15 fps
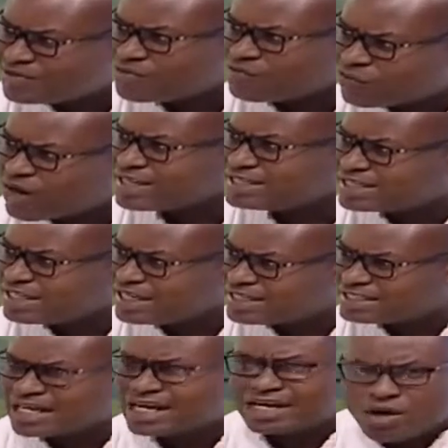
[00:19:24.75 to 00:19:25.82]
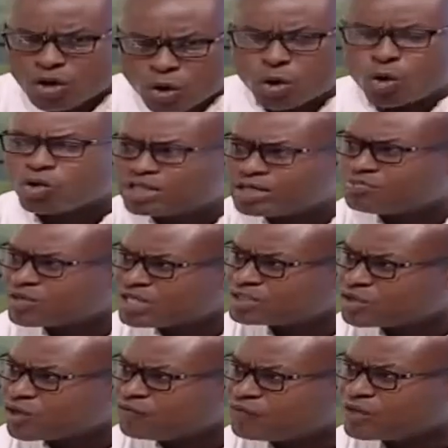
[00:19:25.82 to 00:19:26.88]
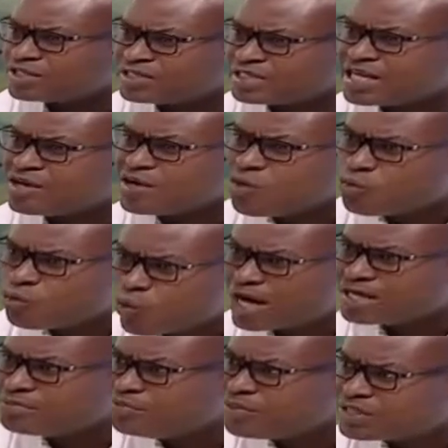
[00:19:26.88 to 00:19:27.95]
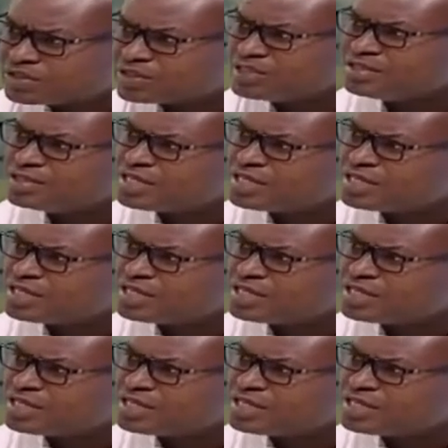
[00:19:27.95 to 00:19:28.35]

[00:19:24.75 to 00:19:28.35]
write a letter, hold a press conference, say one person,